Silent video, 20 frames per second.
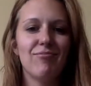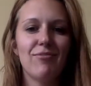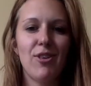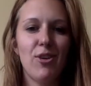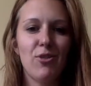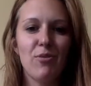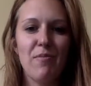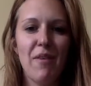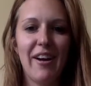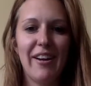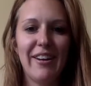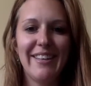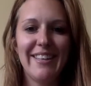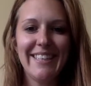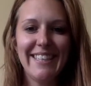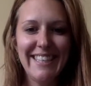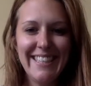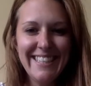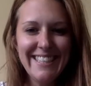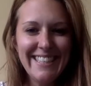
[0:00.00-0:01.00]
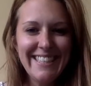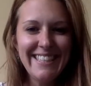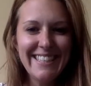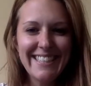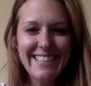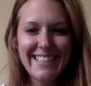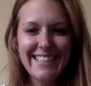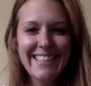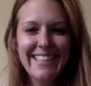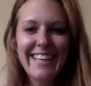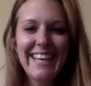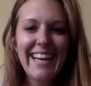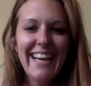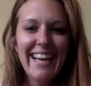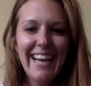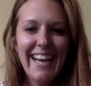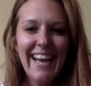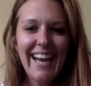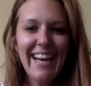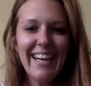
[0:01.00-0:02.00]
Who am I?
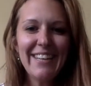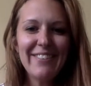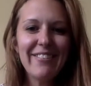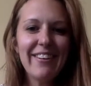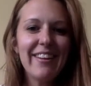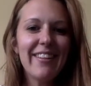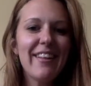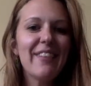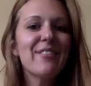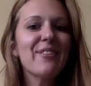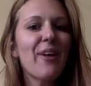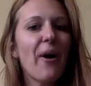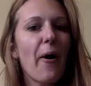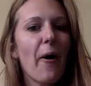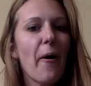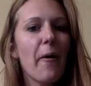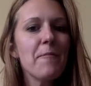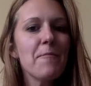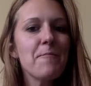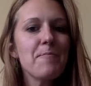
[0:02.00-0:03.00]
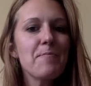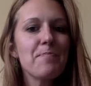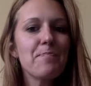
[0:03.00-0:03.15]
Anyway, that's all.